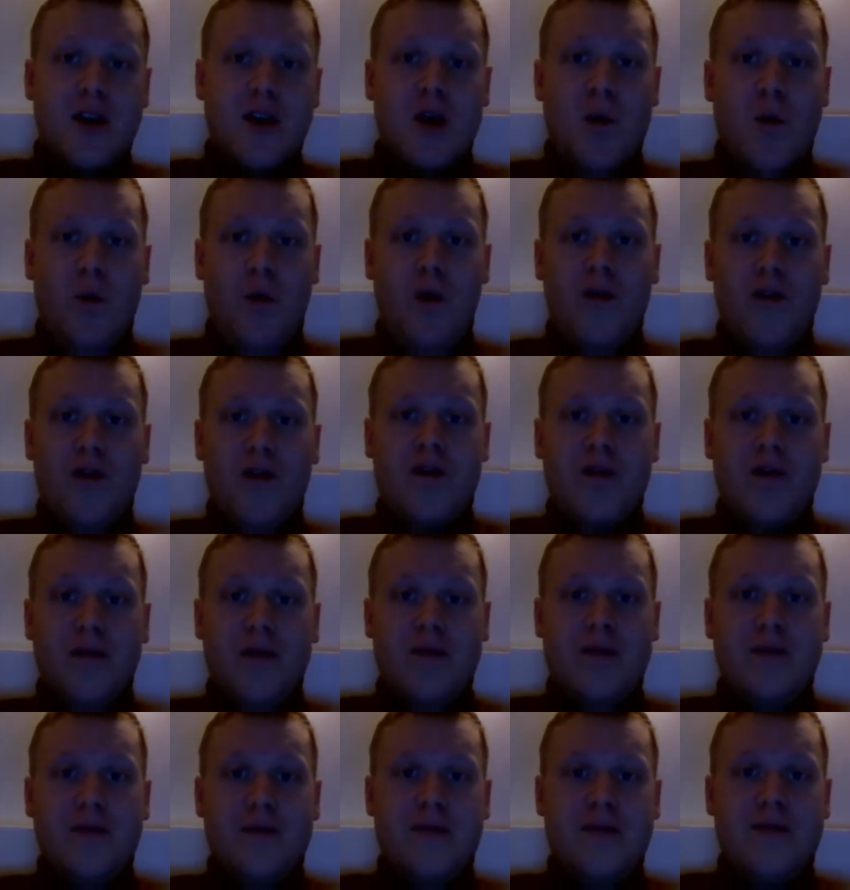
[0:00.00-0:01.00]
What
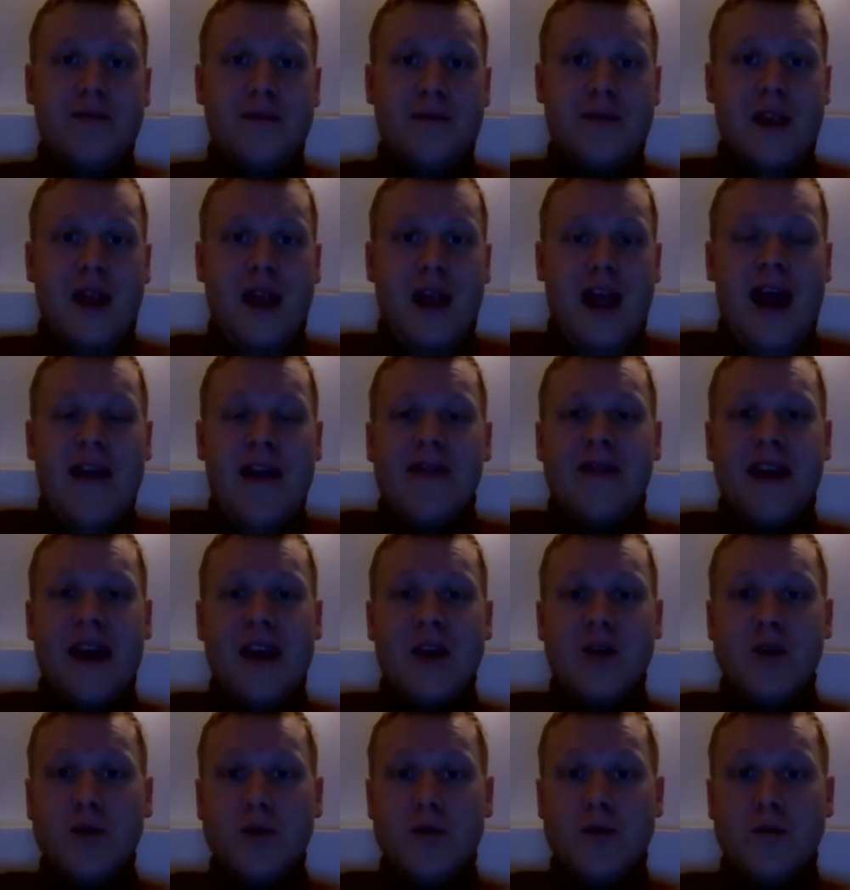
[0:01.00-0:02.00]
can they
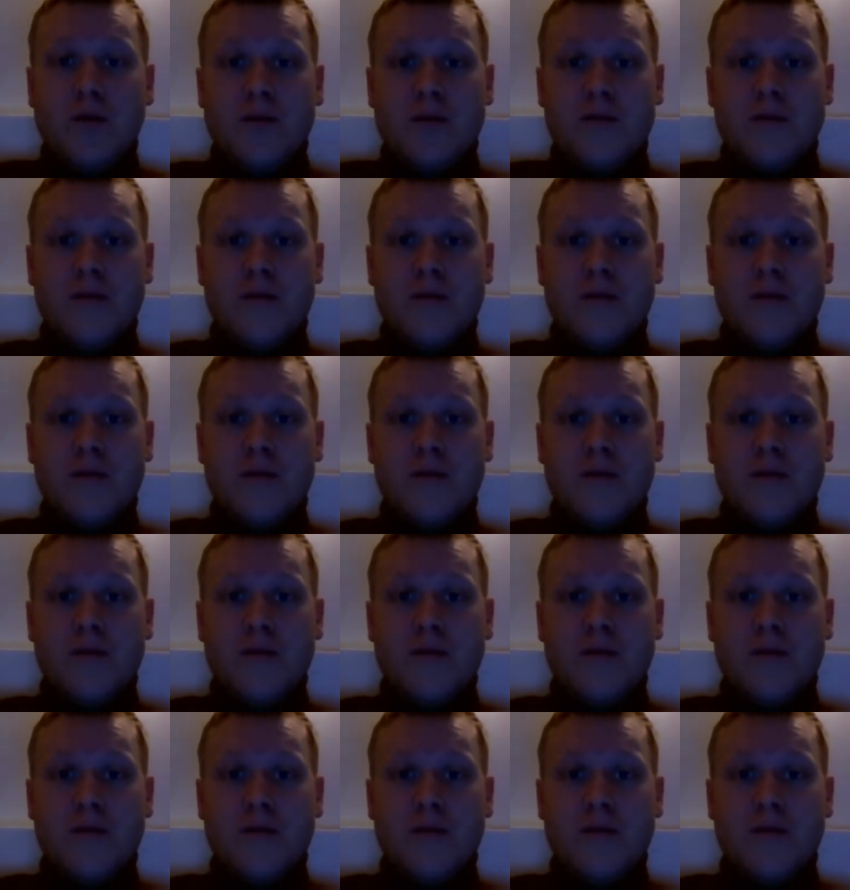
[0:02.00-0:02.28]
do?